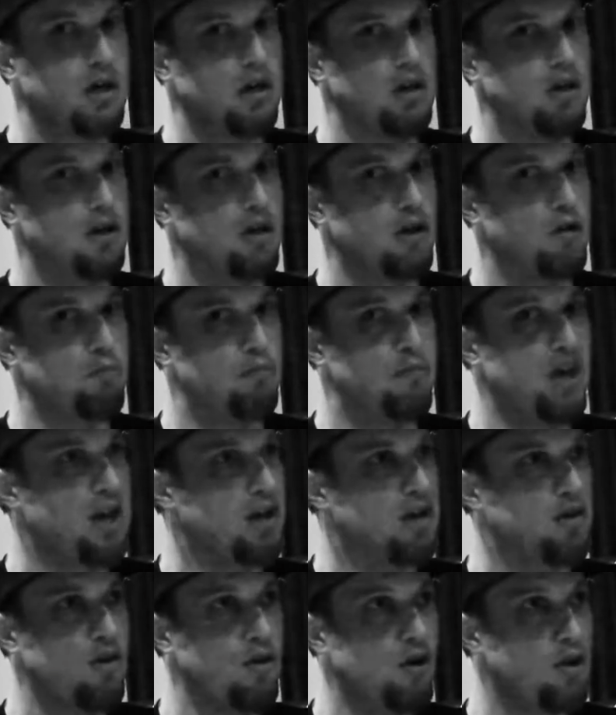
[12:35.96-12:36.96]
you know,
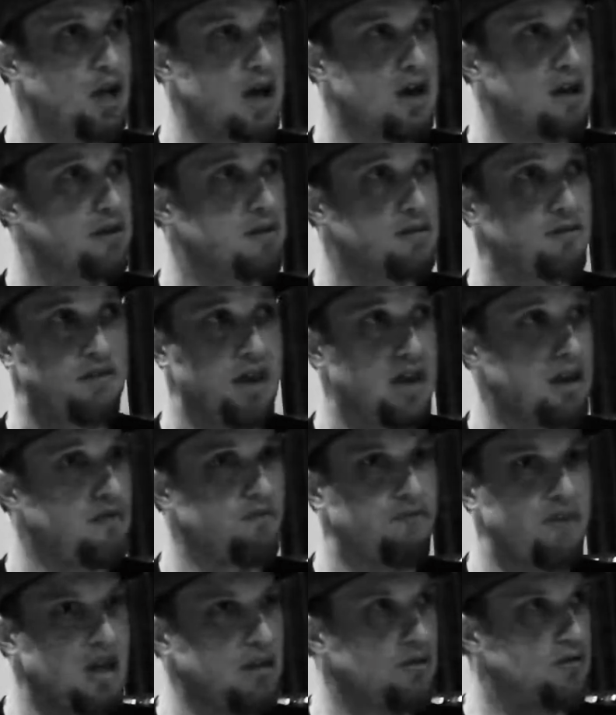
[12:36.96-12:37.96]
big turnouts at
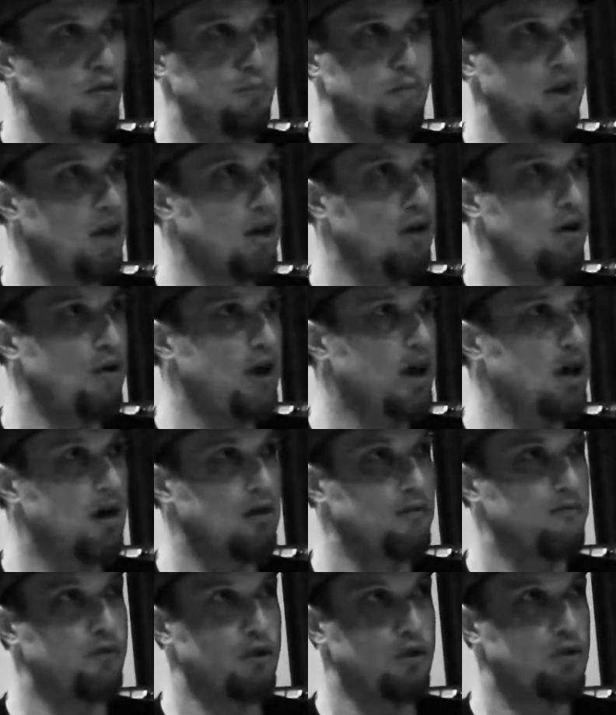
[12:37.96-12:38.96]
events have been going
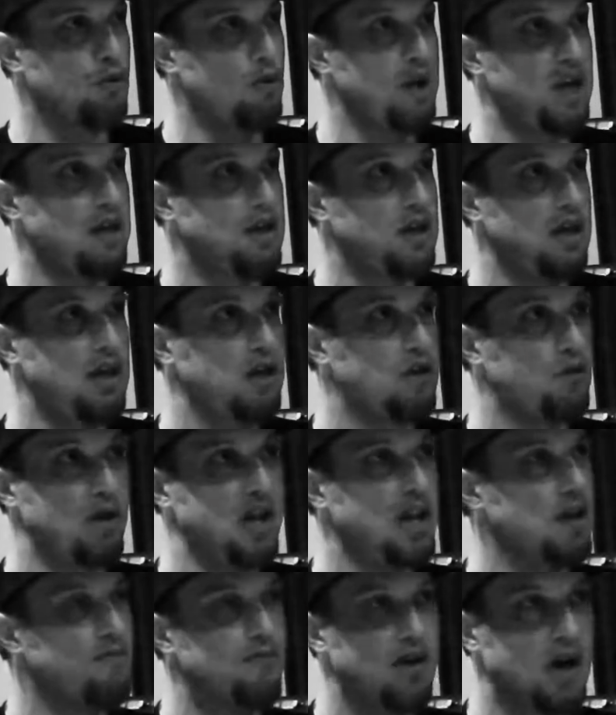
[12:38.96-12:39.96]
on for 20,
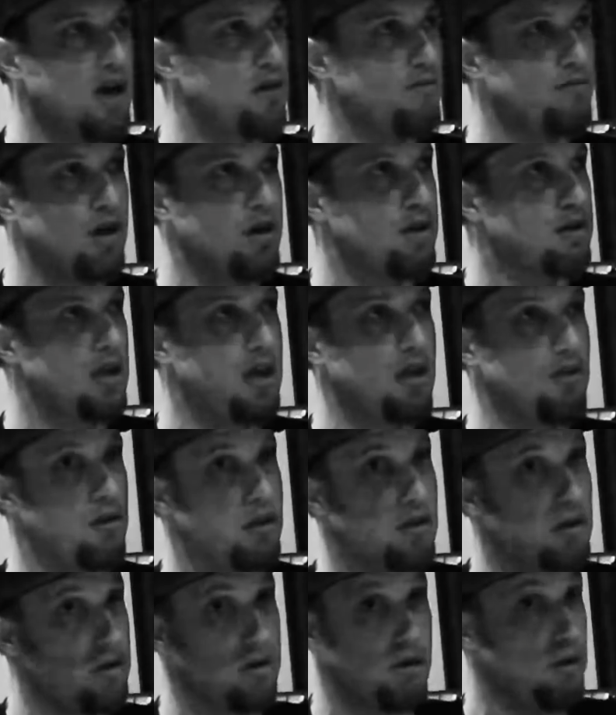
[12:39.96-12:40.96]
25 odd
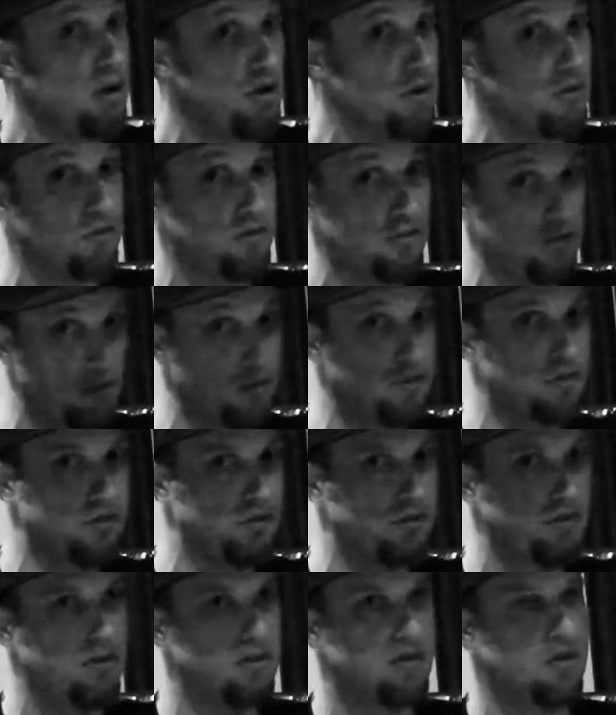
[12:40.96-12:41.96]
years
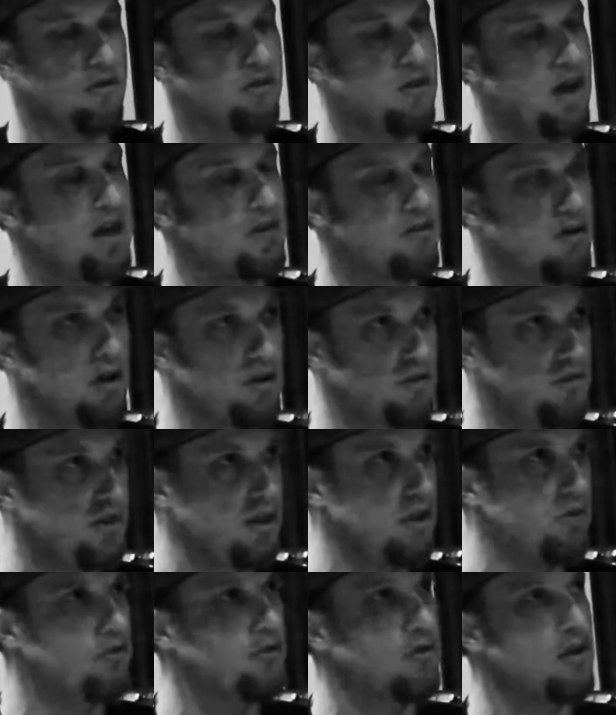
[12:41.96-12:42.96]
since the psytrance
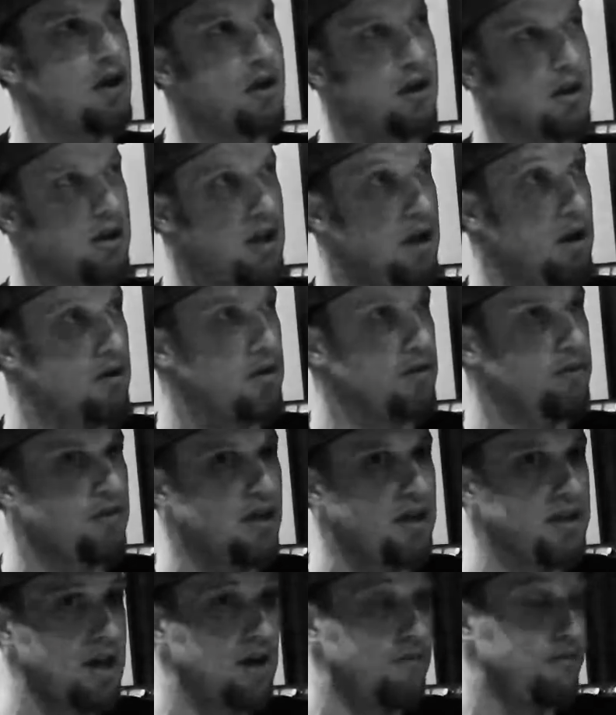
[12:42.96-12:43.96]
scene started here in
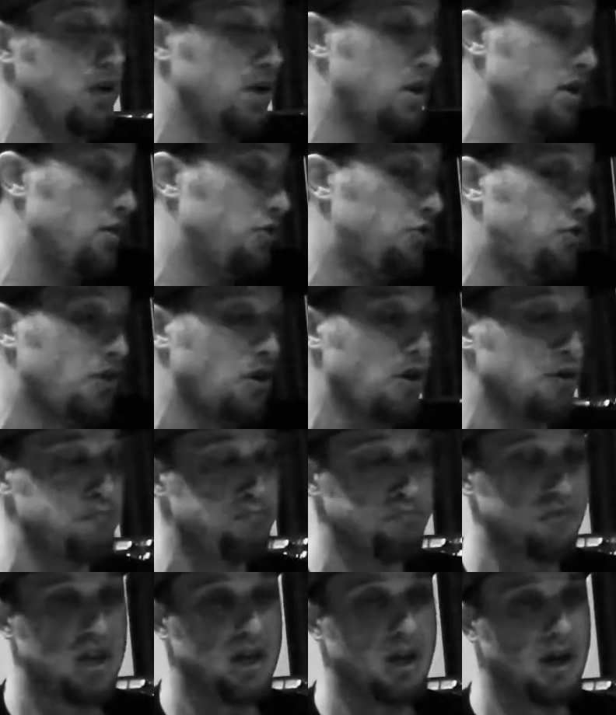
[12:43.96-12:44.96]
South Africa. So,
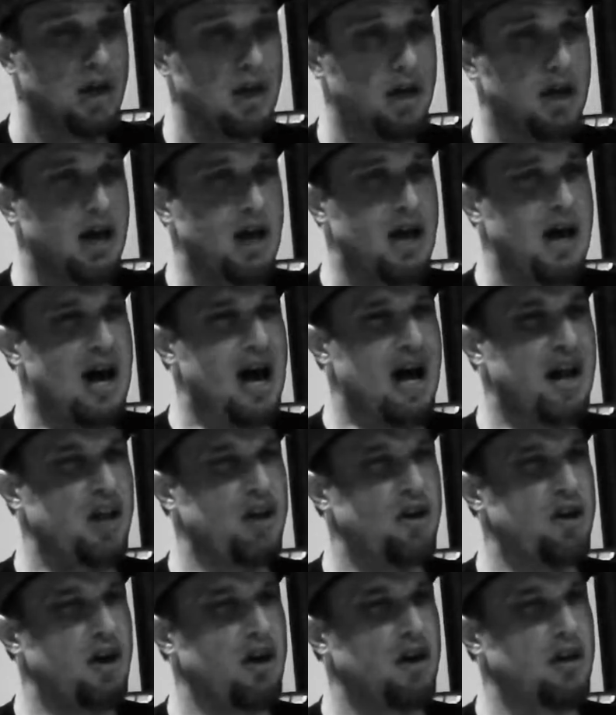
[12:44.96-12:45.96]
I
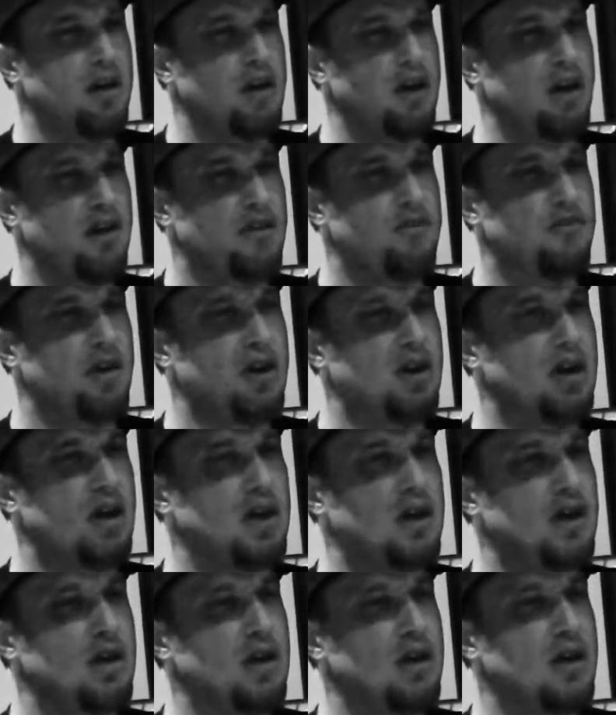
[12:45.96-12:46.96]
don't know. It's
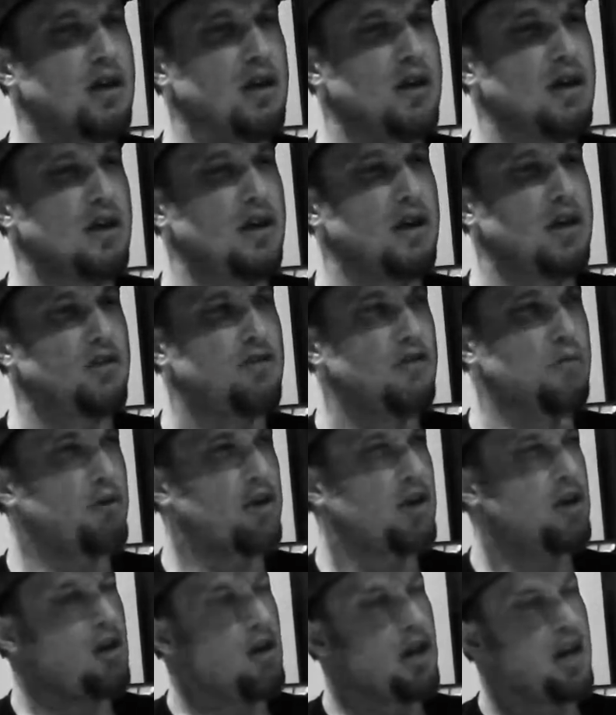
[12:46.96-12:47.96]
a
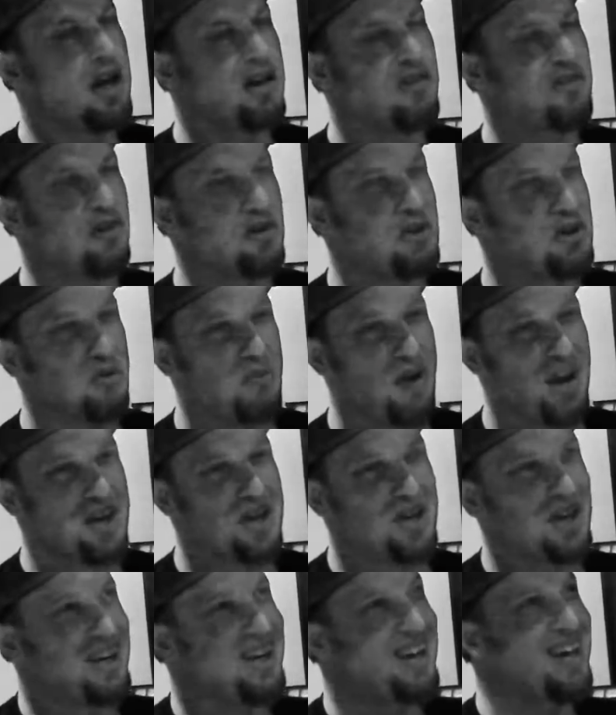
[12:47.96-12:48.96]
peculiar
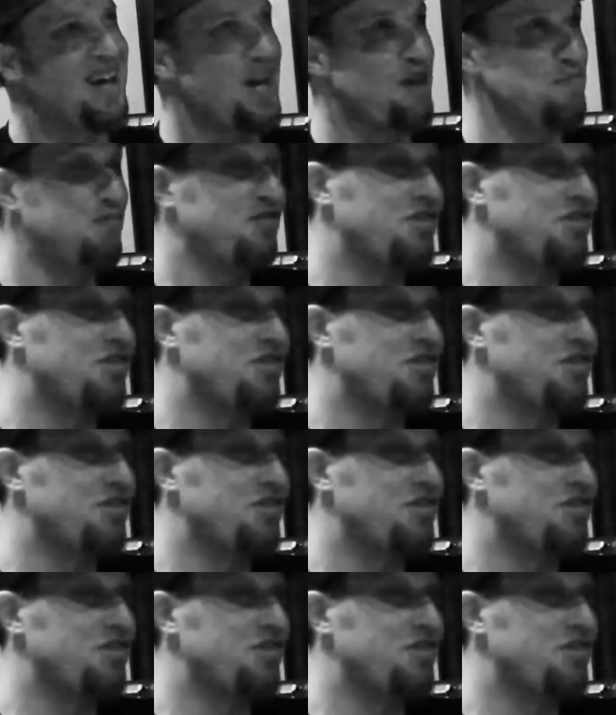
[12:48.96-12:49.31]
situation. I'm